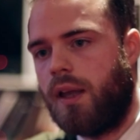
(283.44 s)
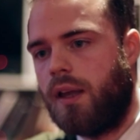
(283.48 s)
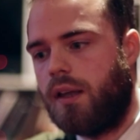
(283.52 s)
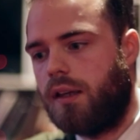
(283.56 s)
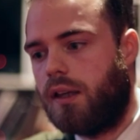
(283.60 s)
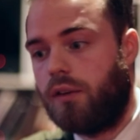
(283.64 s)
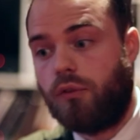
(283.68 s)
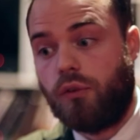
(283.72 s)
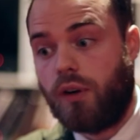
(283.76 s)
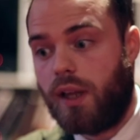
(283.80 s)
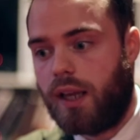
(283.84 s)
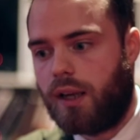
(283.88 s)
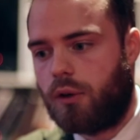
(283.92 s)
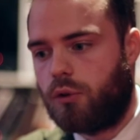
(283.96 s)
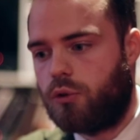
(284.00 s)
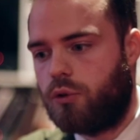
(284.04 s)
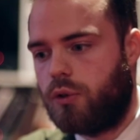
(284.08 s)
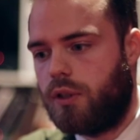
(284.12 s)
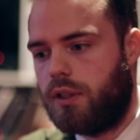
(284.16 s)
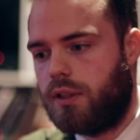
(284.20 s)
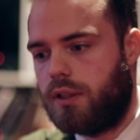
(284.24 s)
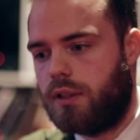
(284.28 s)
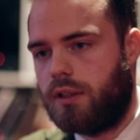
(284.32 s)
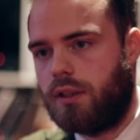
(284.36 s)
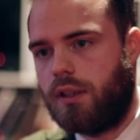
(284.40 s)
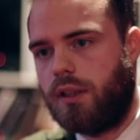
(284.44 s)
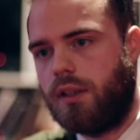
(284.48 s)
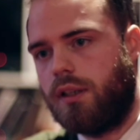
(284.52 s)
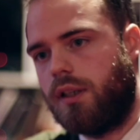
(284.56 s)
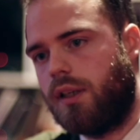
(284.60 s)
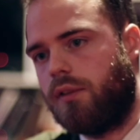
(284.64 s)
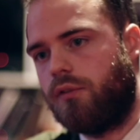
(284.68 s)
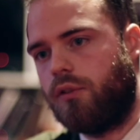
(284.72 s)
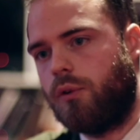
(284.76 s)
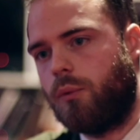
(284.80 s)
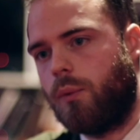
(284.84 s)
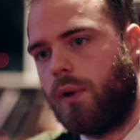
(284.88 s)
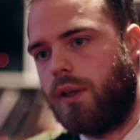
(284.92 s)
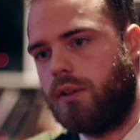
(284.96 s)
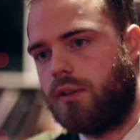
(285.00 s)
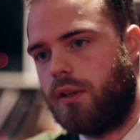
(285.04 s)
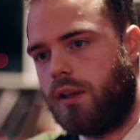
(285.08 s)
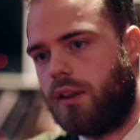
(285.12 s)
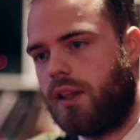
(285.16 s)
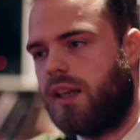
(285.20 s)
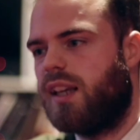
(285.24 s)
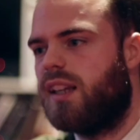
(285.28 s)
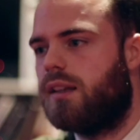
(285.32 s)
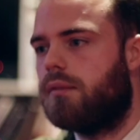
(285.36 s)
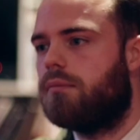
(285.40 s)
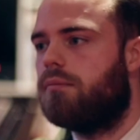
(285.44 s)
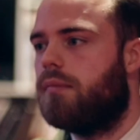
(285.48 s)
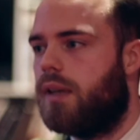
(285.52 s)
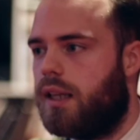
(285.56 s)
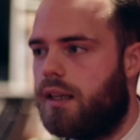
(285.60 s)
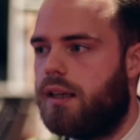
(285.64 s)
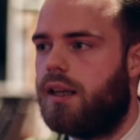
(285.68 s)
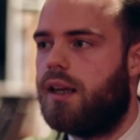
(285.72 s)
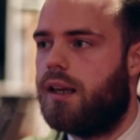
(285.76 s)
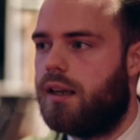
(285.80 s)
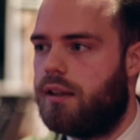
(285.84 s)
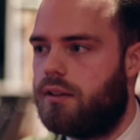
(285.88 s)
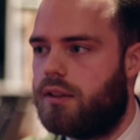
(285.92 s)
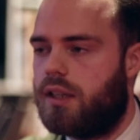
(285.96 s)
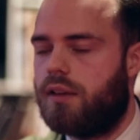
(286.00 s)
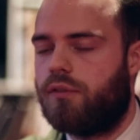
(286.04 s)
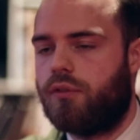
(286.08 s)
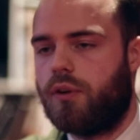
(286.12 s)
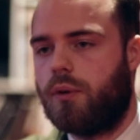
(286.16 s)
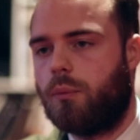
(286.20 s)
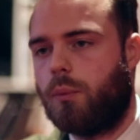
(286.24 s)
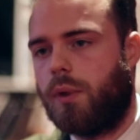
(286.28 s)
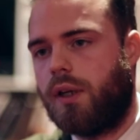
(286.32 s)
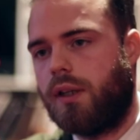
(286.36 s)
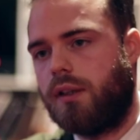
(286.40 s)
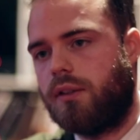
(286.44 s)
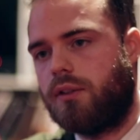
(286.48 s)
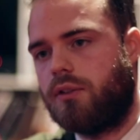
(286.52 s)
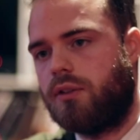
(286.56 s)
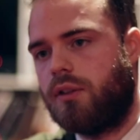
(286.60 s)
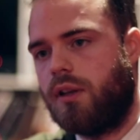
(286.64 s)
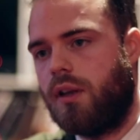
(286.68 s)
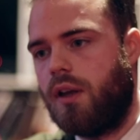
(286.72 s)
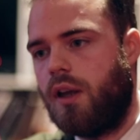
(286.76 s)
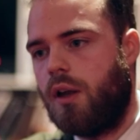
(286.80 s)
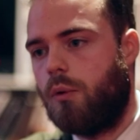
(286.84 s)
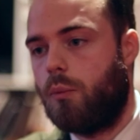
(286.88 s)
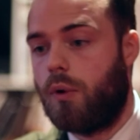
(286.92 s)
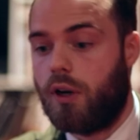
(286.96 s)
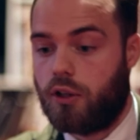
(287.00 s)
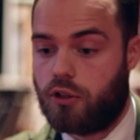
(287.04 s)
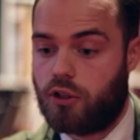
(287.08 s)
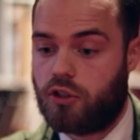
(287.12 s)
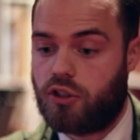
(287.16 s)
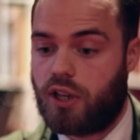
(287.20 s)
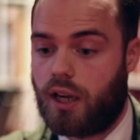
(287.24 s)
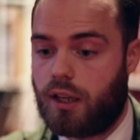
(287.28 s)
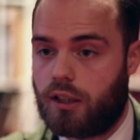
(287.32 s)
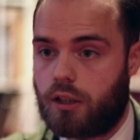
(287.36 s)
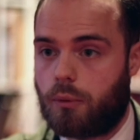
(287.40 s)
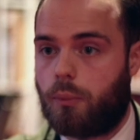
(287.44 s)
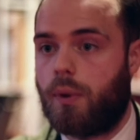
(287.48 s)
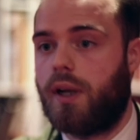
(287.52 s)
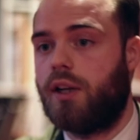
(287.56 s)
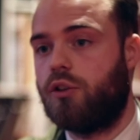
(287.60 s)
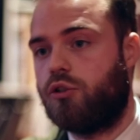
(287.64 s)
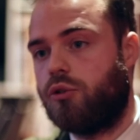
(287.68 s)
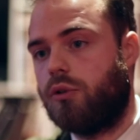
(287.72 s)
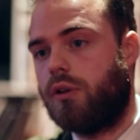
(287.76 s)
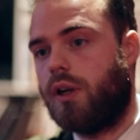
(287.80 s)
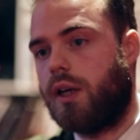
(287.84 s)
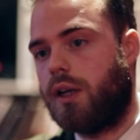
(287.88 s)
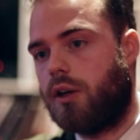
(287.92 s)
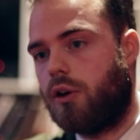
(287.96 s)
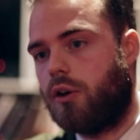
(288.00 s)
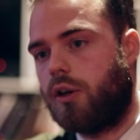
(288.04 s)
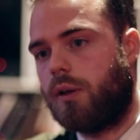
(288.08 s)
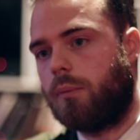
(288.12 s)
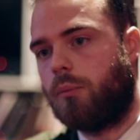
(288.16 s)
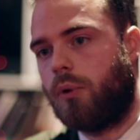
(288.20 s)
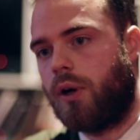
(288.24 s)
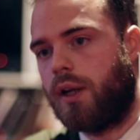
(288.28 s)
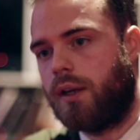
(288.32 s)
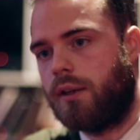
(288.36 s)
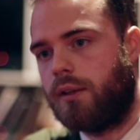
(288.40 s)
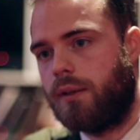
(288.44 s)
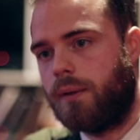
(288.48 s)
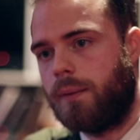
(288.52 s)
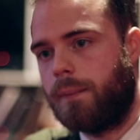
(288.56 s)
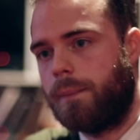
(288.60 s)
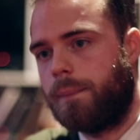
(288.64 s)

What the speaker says: equities in different ways. And I think it is different when it's a challenger brand to an iconic brand.